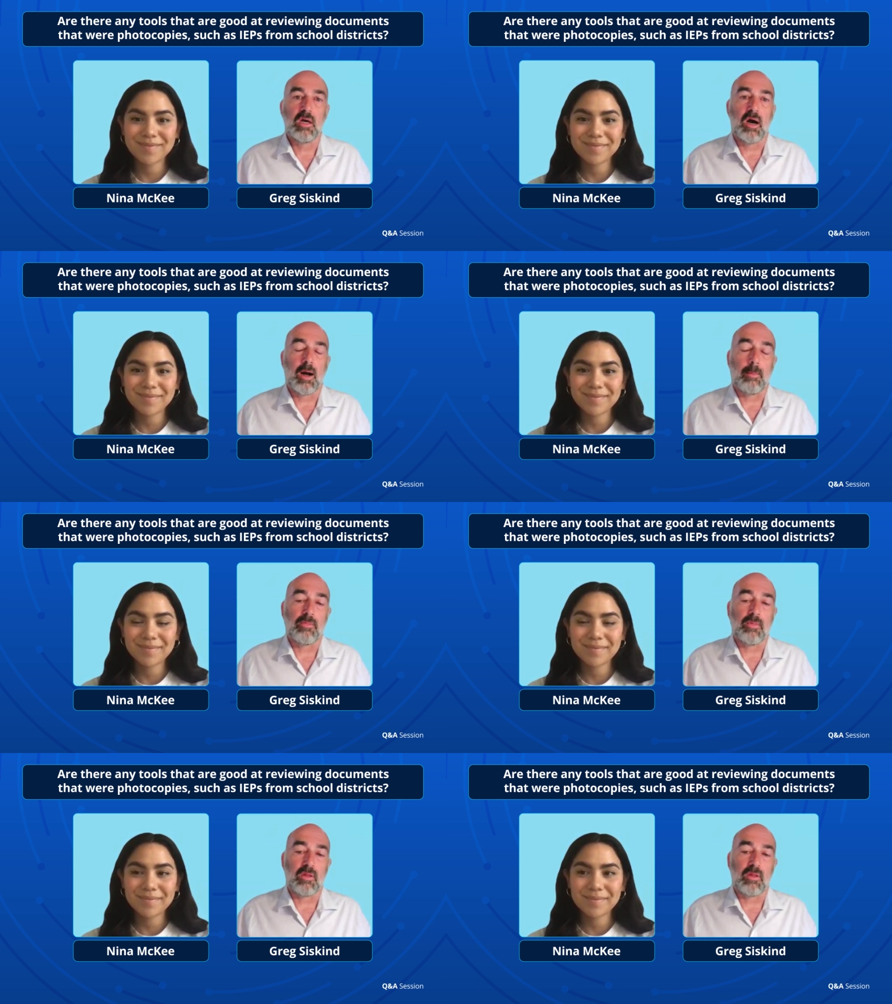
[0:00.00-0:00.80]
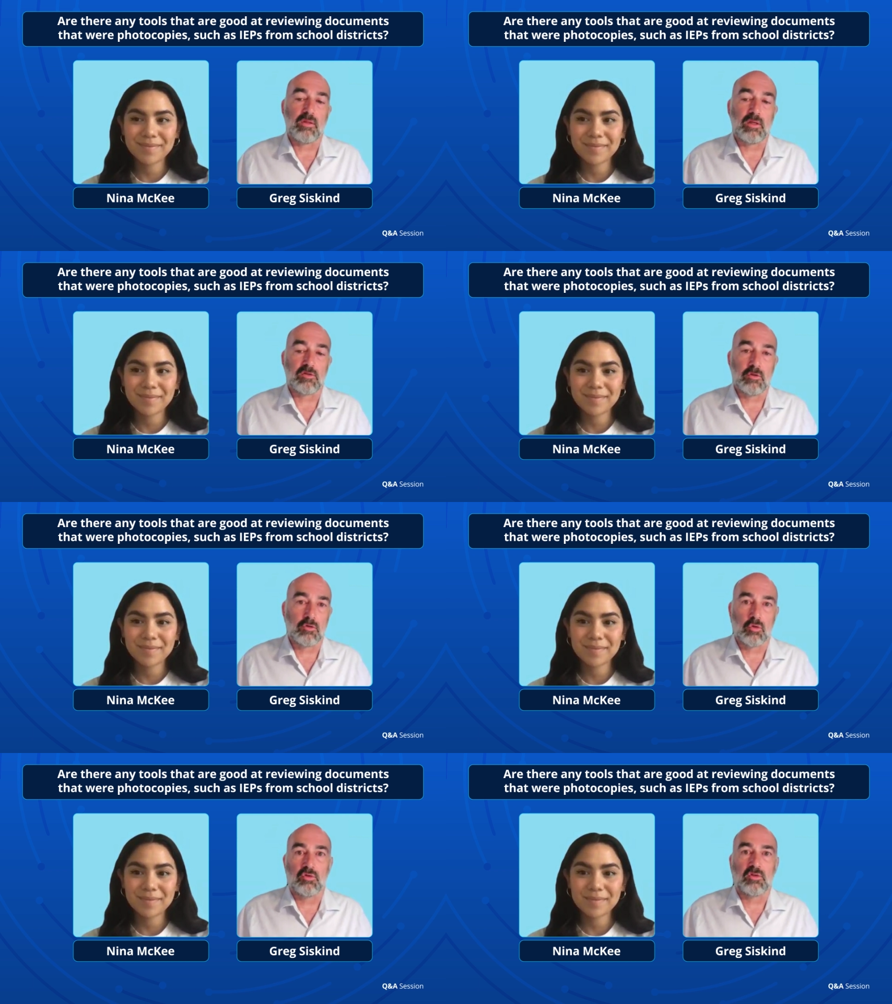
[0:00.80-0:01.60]
Speaker 1: Um, these new
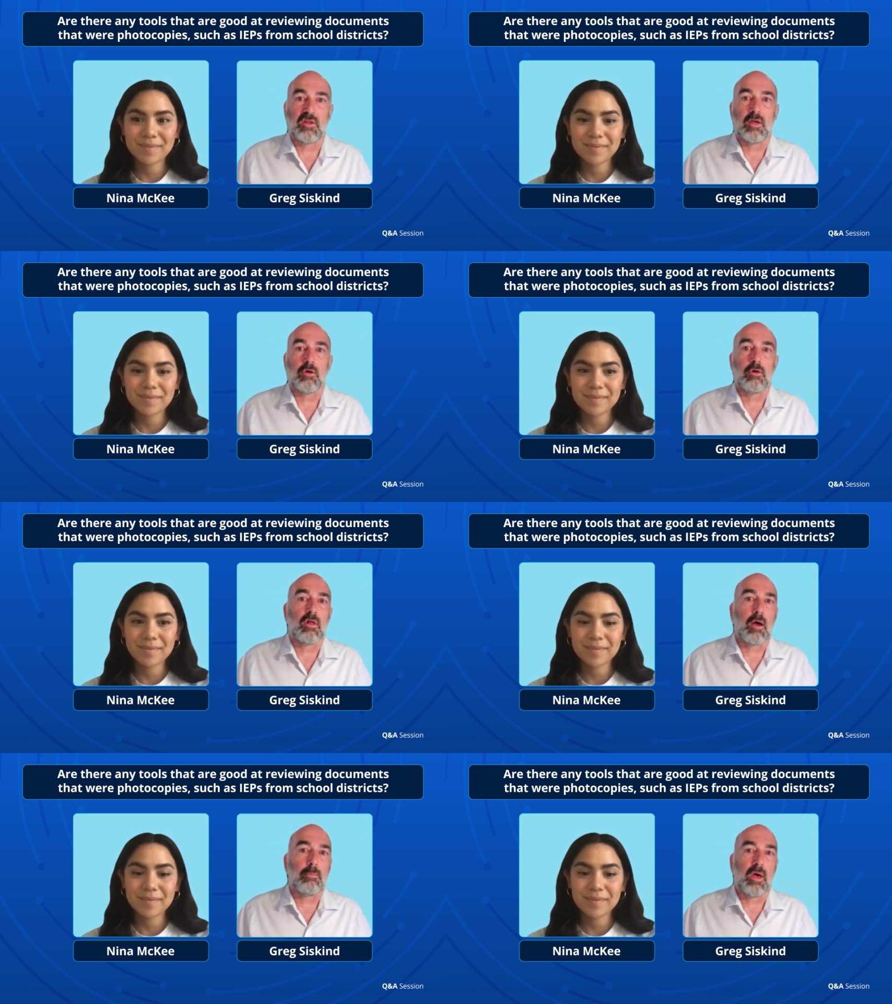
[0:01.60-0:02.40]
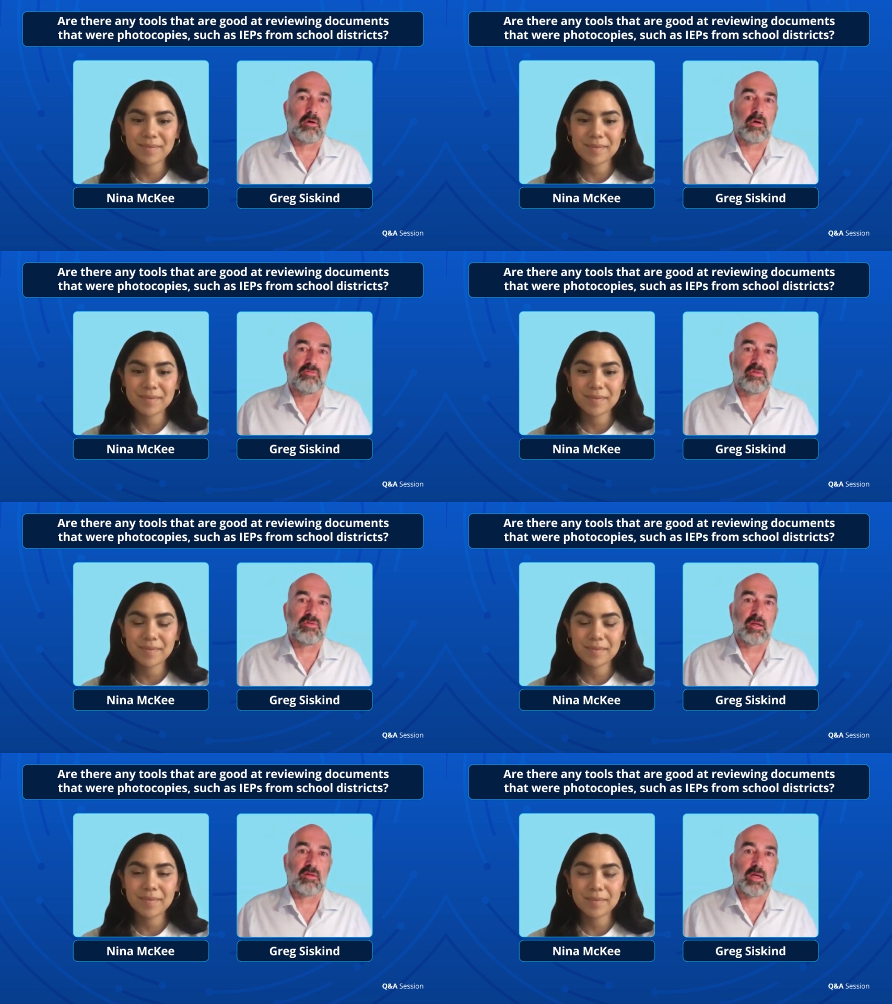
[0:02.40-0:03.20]
tools, I think, are a lot better and have
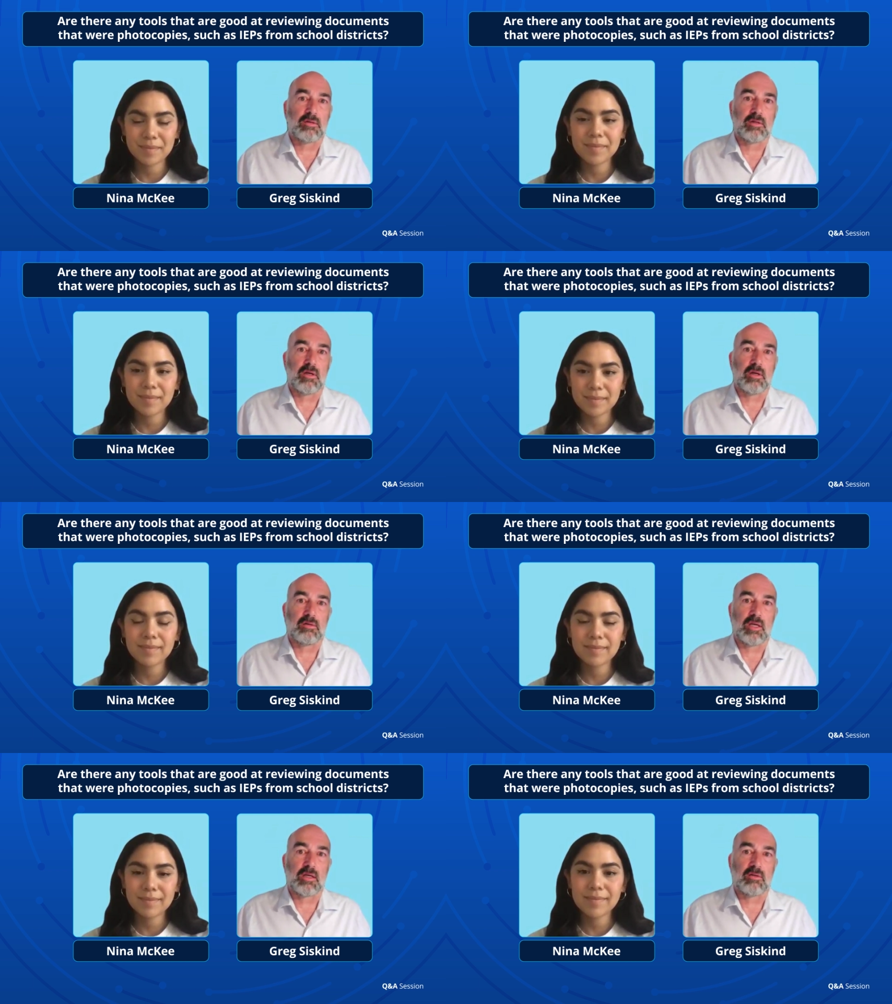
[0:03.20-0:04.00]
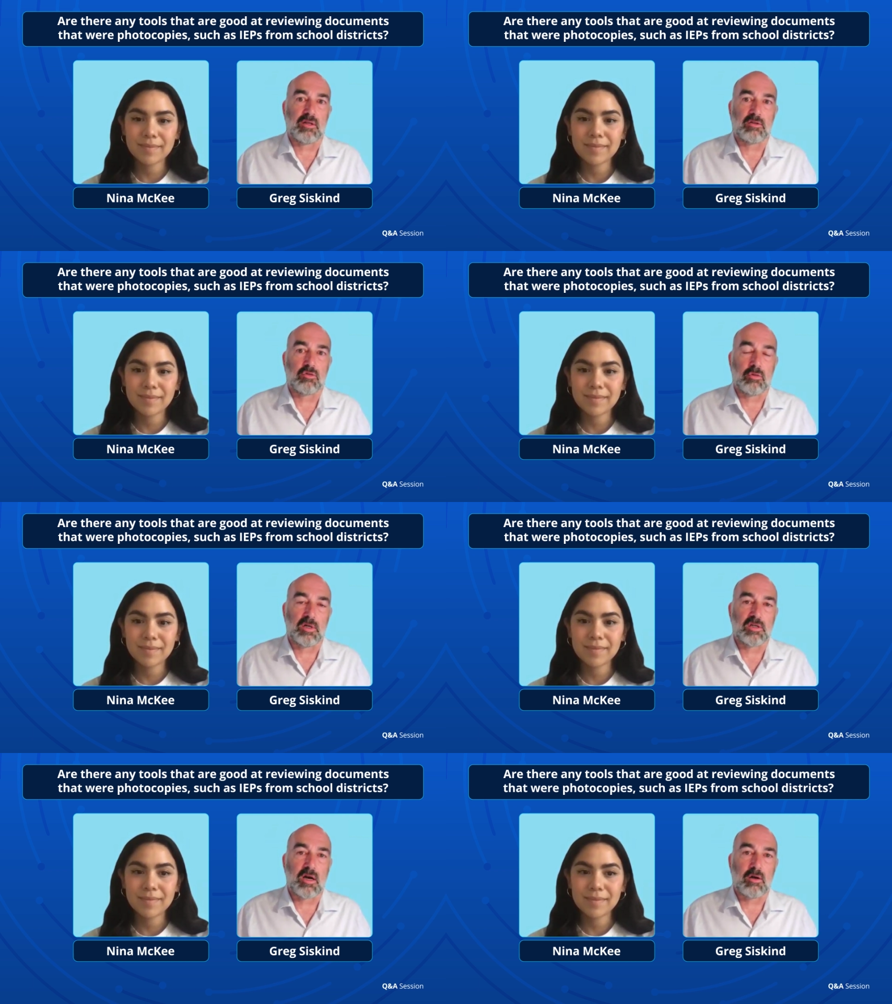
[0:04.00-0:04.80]
taken that uh, taken things to a
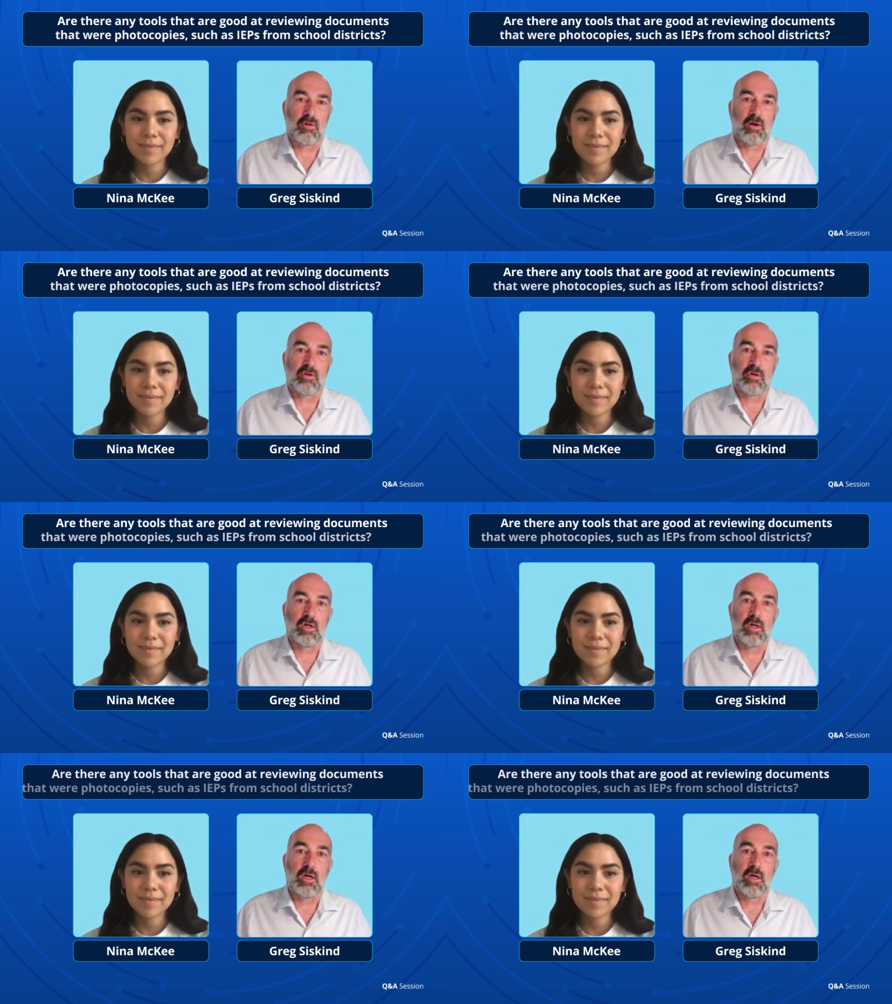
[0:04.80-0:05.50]
much higher level.